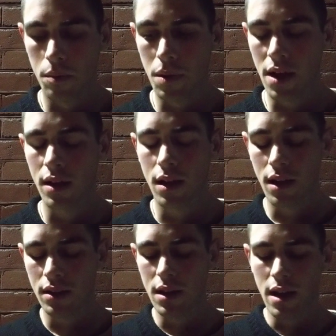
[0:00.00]
But
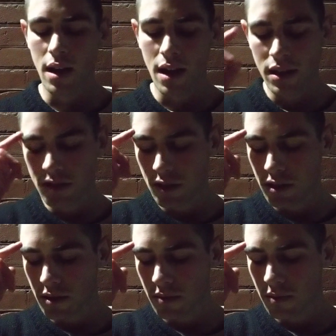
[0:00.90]
yeah,
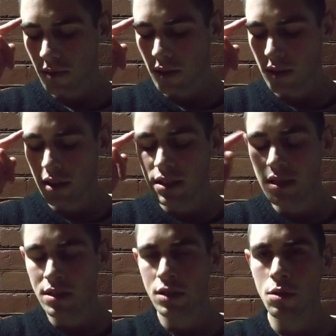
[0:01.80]
this
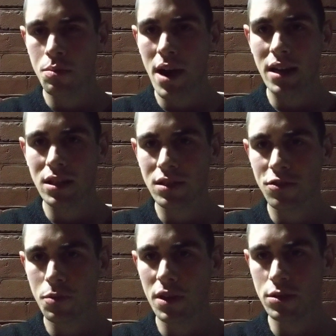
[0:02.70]
is a good
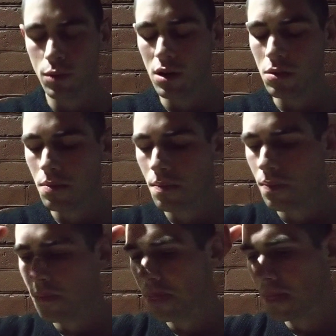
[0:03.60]
practice for me as well,
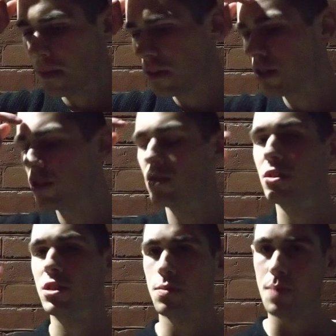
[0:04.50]
to
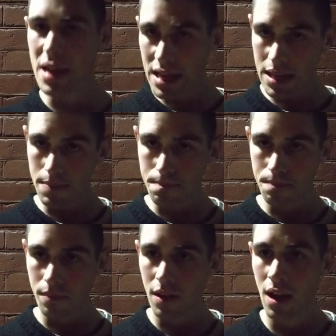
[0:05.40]
just speak.
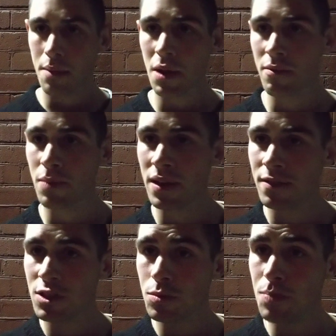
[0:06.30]
I mean, I've
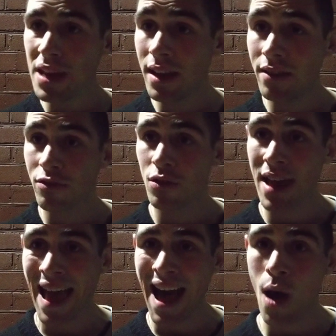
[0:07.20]
been speaking for
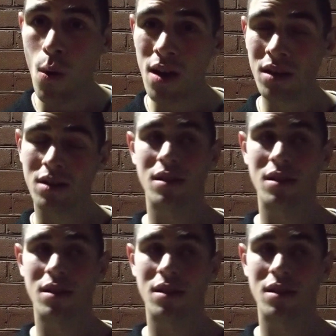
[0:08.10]
an hour.